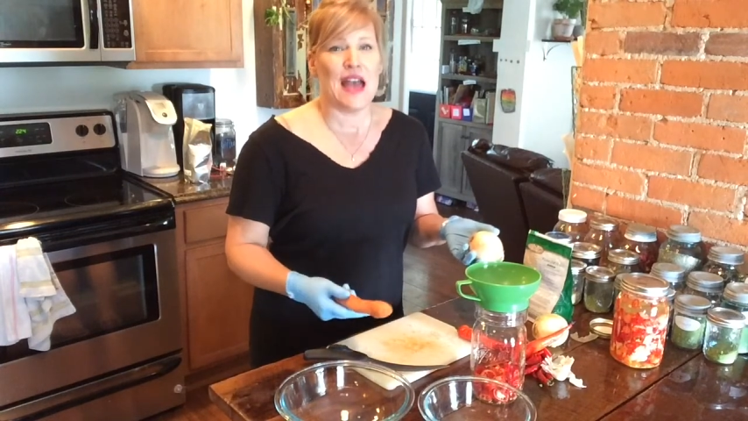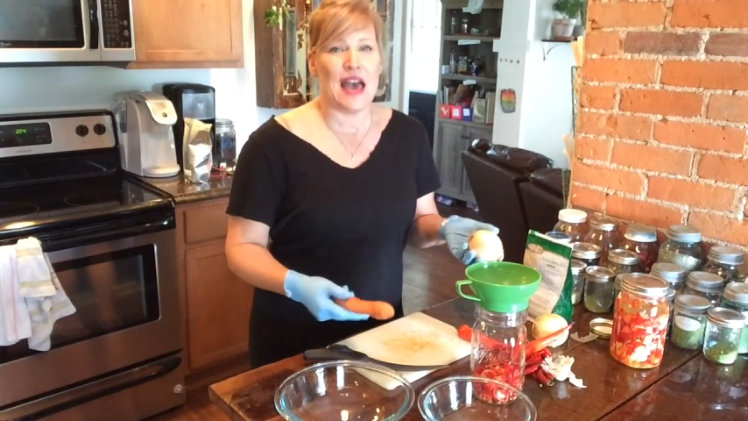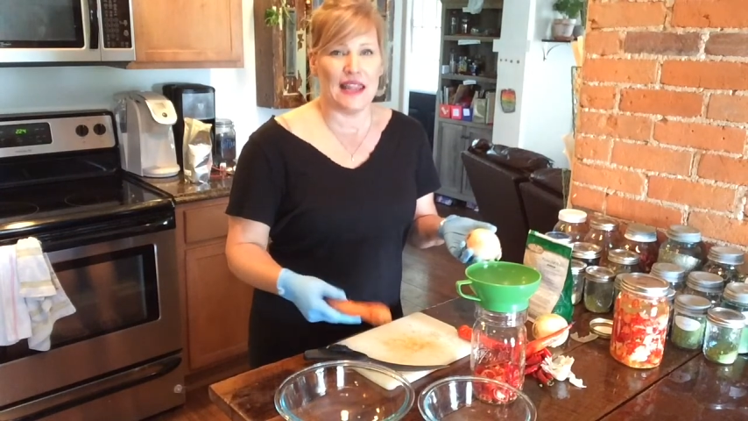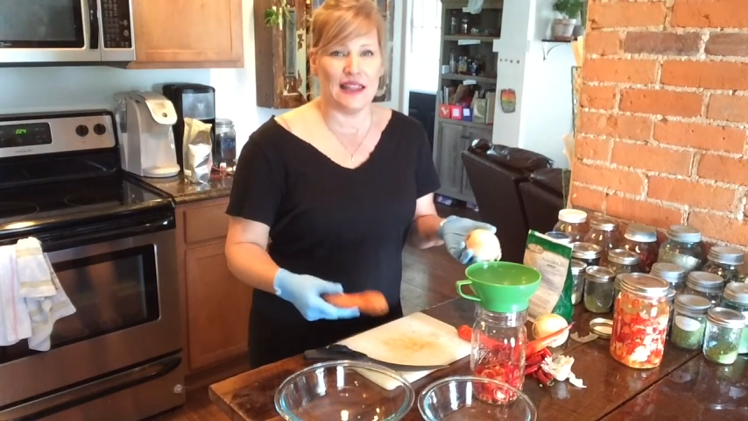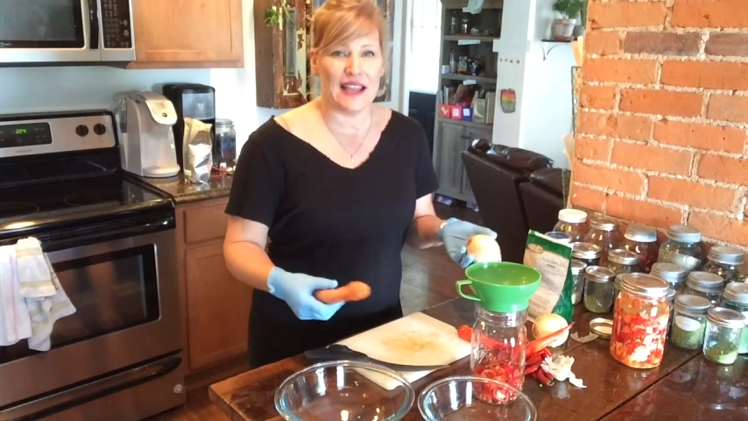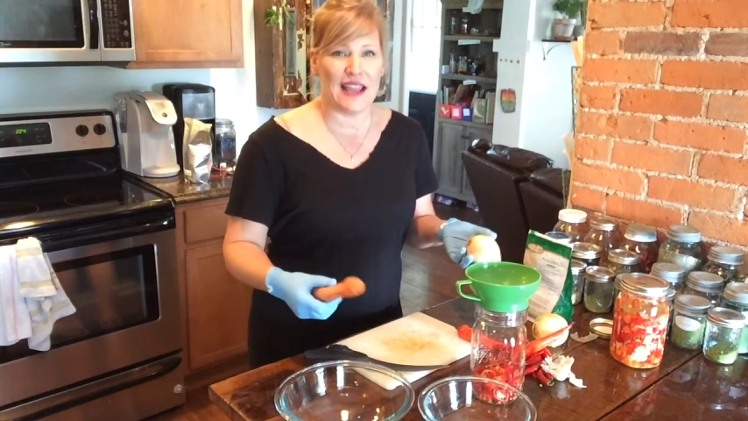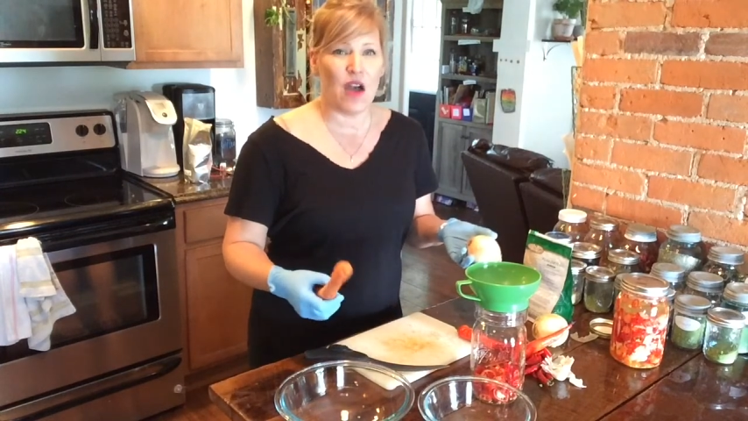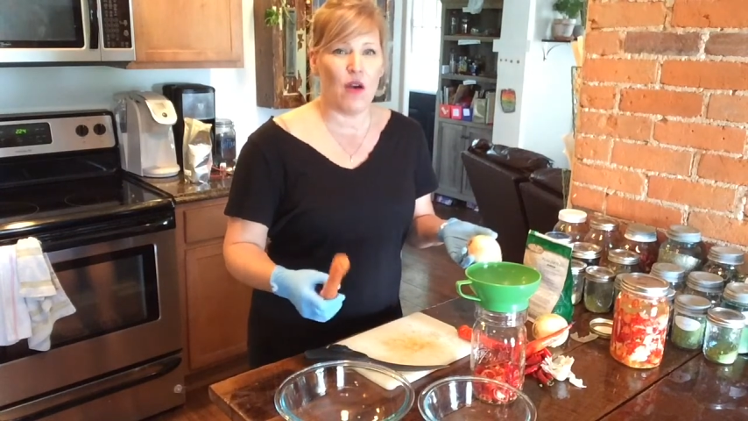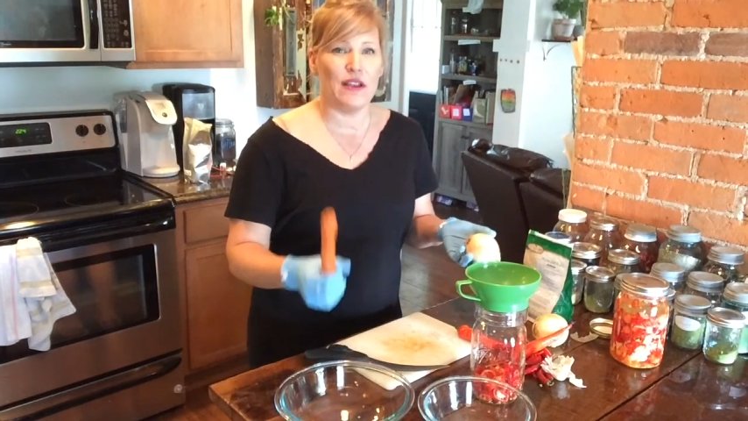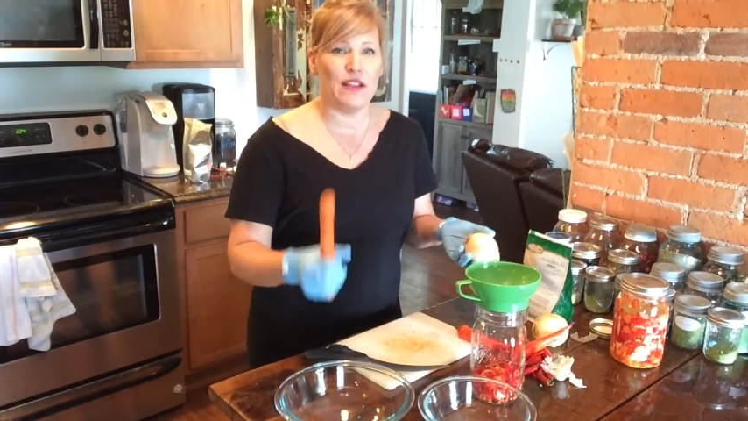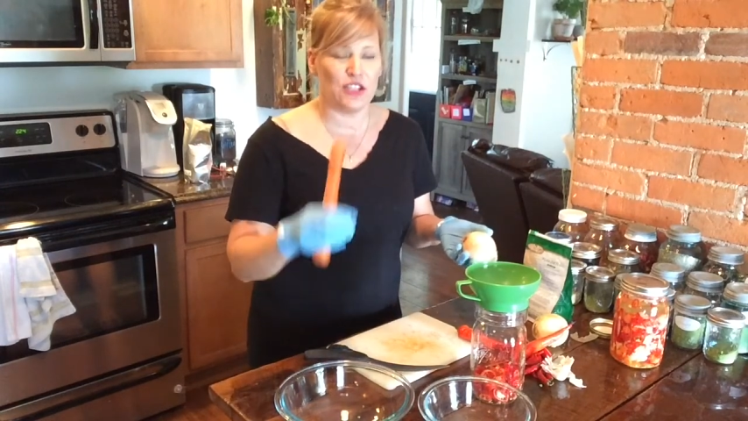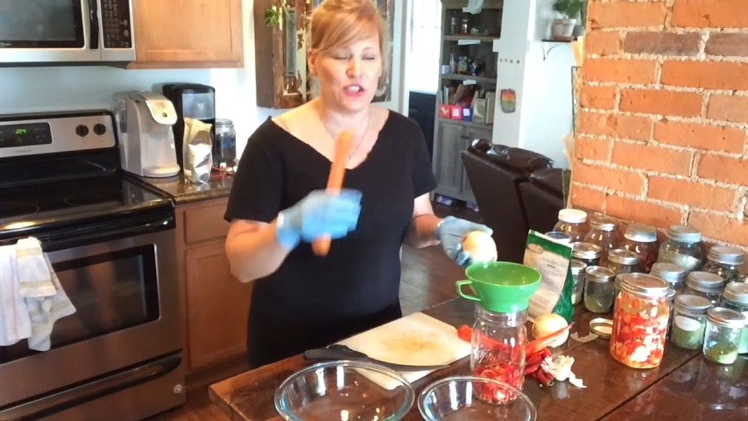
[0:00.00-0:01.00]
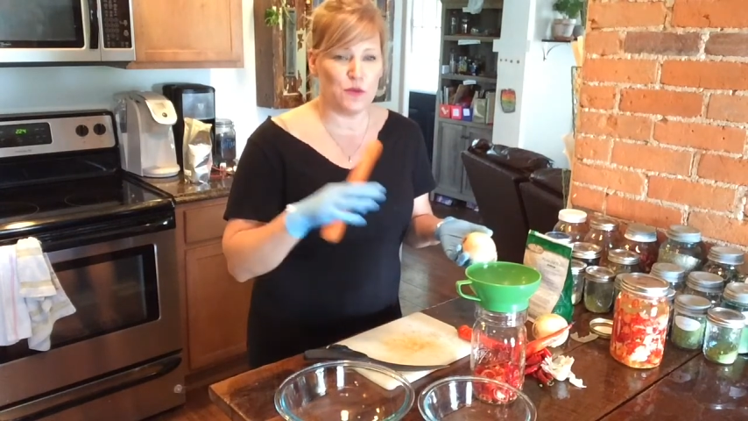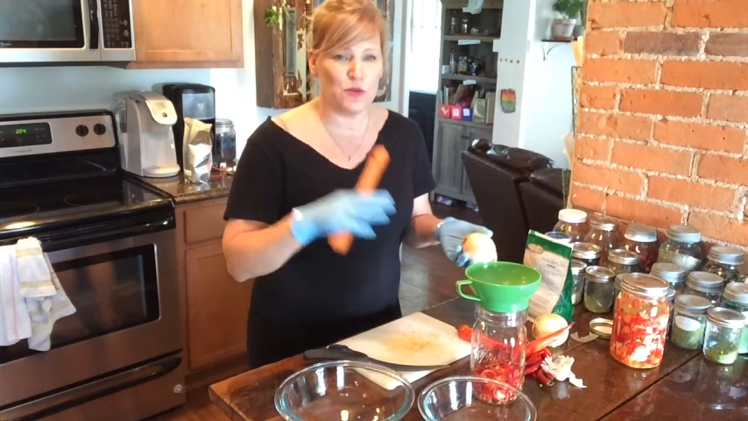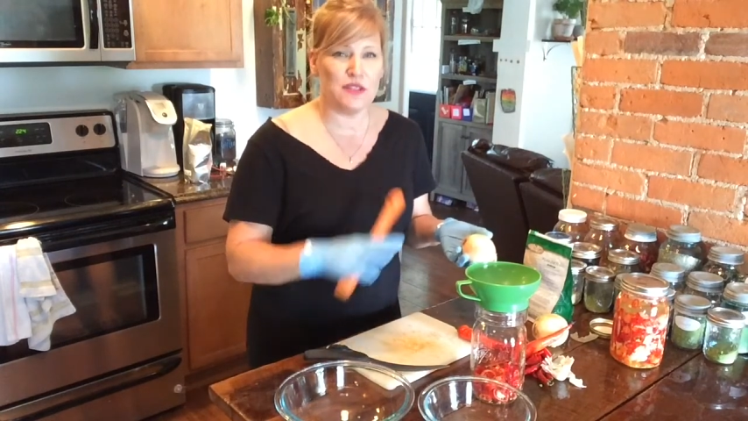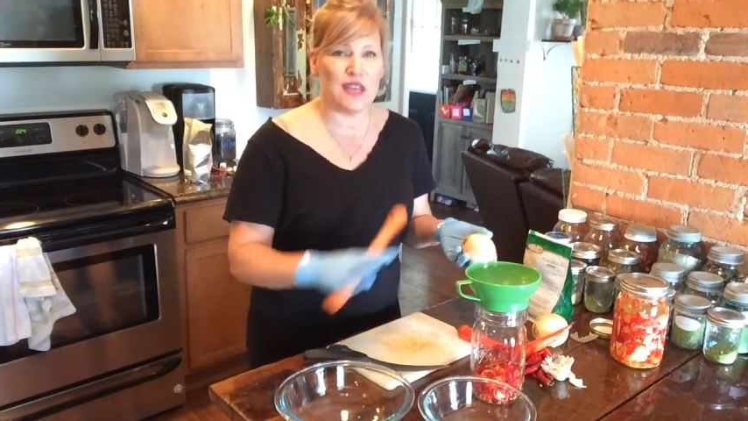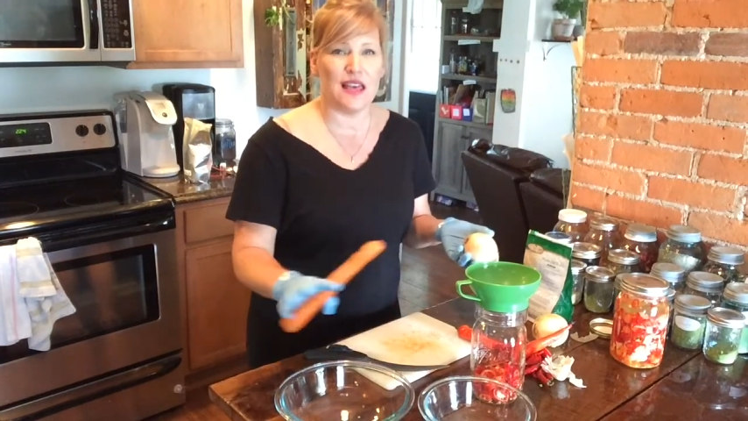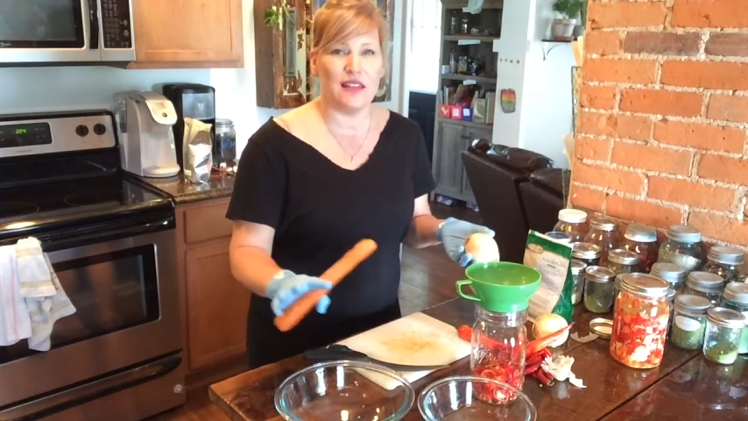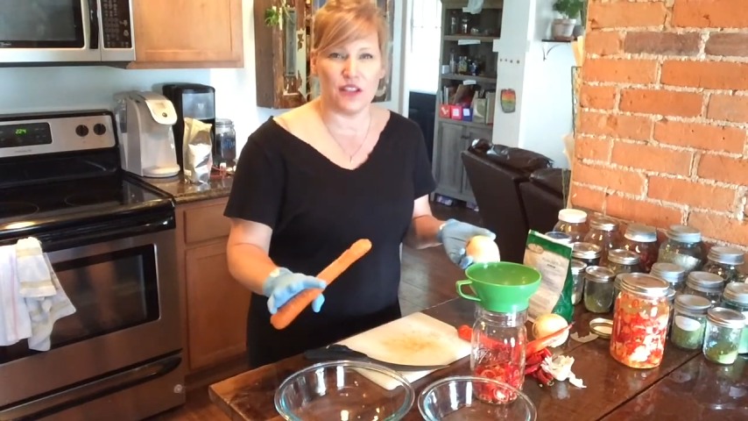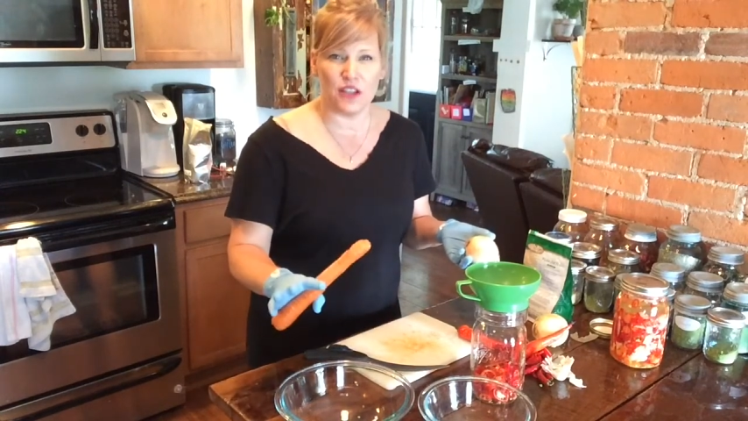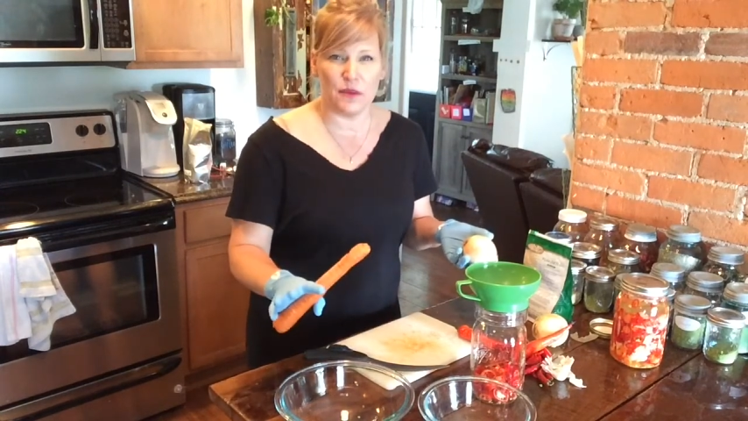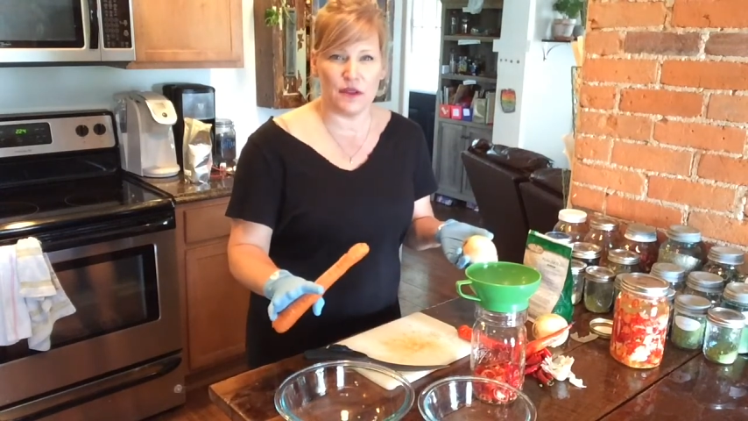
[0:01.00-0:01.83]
and I like how it smooths out a little